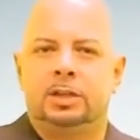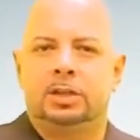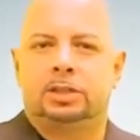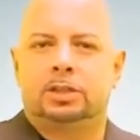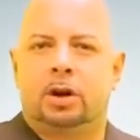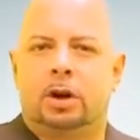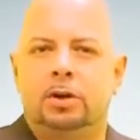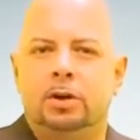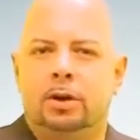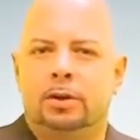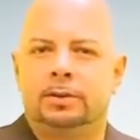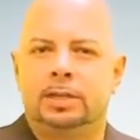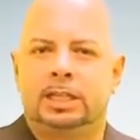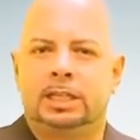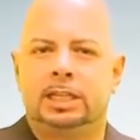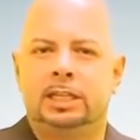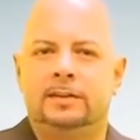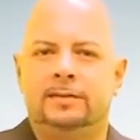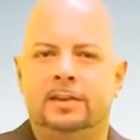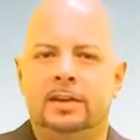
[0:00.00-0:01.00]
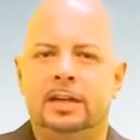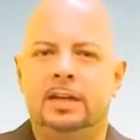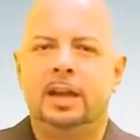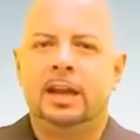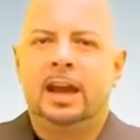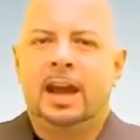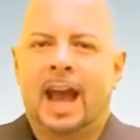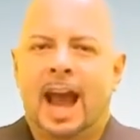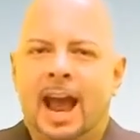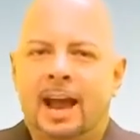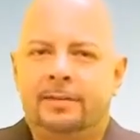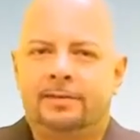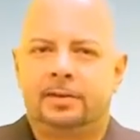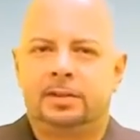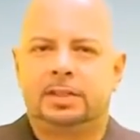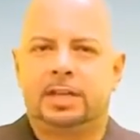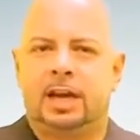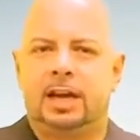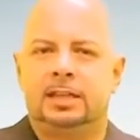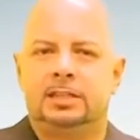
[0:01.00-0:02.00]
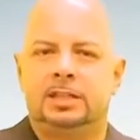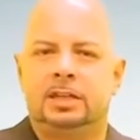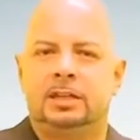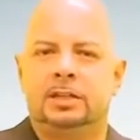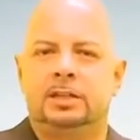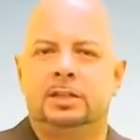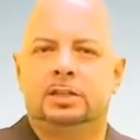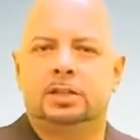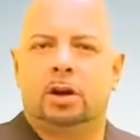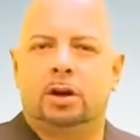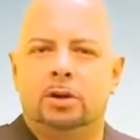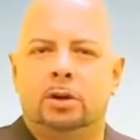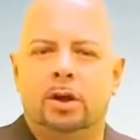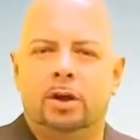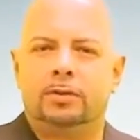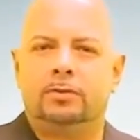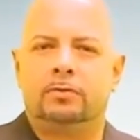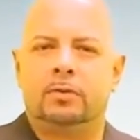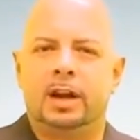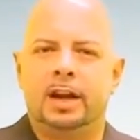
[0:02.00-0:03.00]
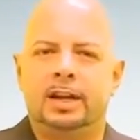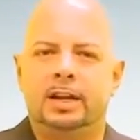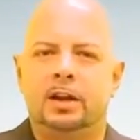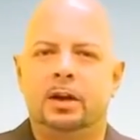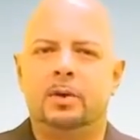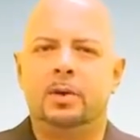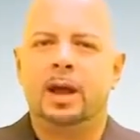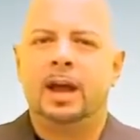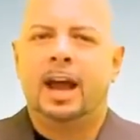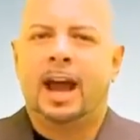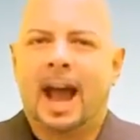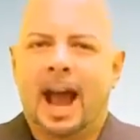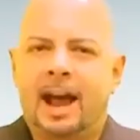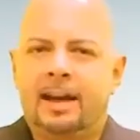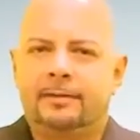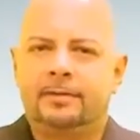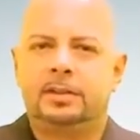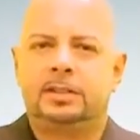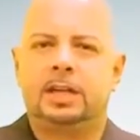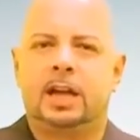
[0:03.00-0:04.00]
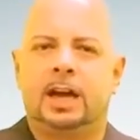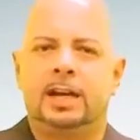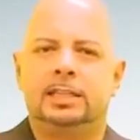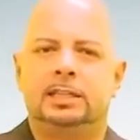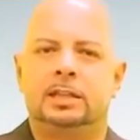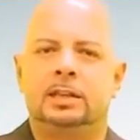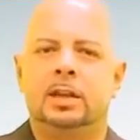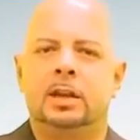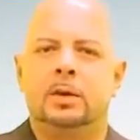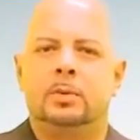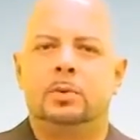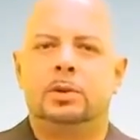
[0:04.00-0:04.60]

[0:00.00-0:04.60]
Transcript: You turn on the TV, advertising. You turn on the radio, advertising.